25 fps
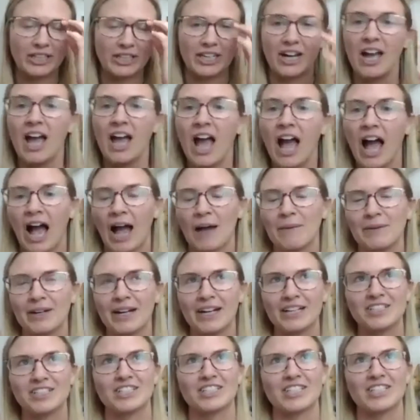hear. I mean,
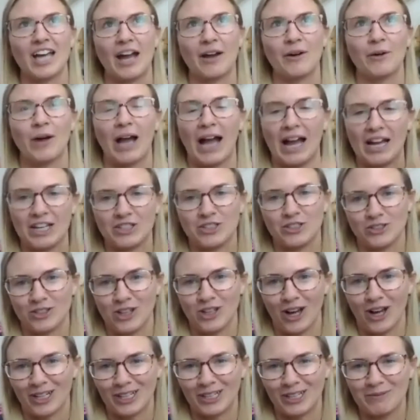I just I as you're
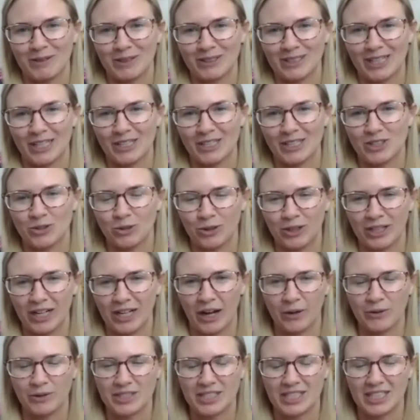talking about that story,
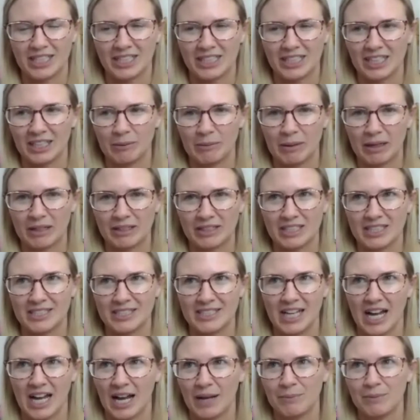I was thinking about this
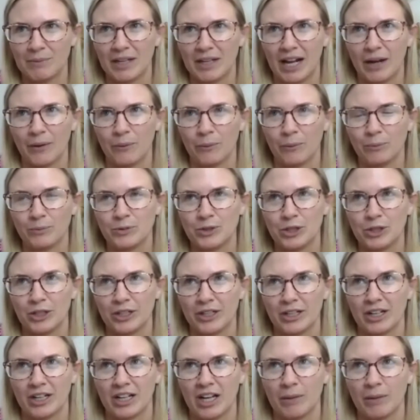time that I
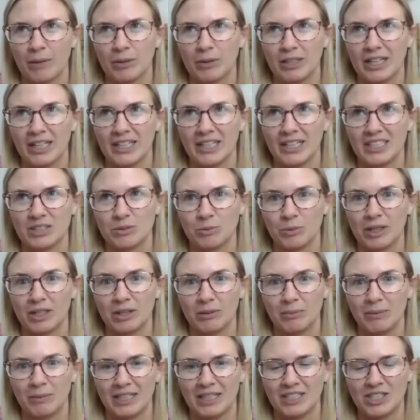took a couple ladies
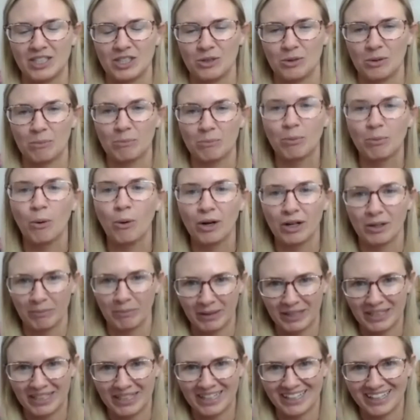with me to a board
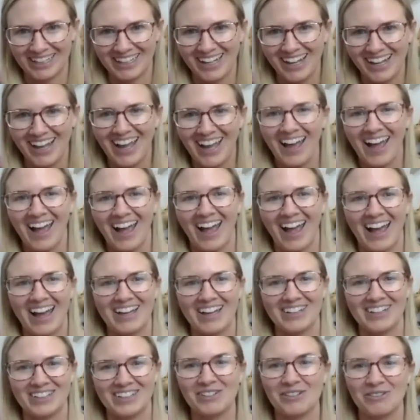meeting,
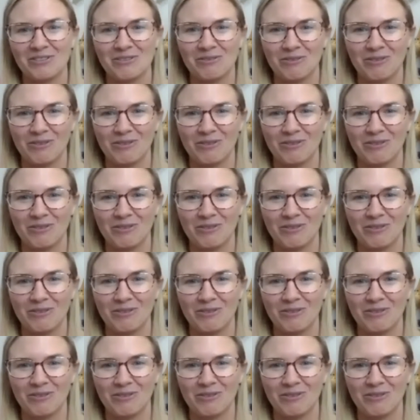and